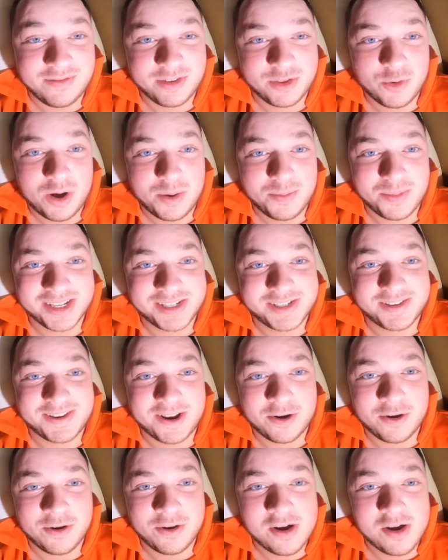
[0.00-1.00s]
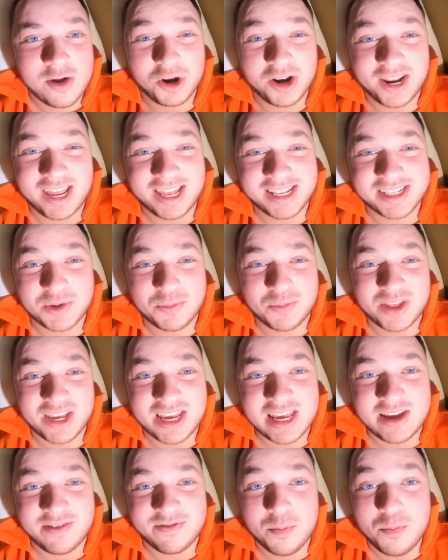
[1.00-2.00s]
even though I missed dinner, we're gonna get
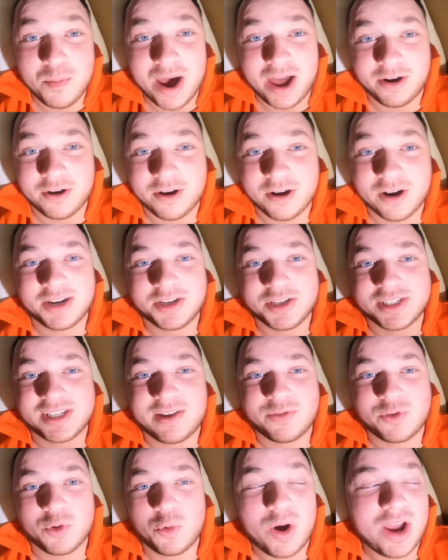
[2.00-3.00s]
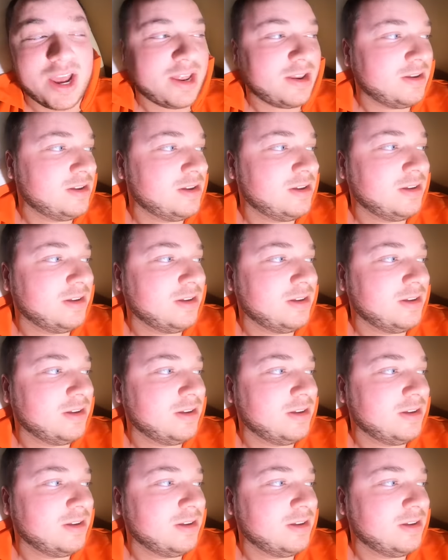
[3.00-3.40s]
something even better. I just have to wait.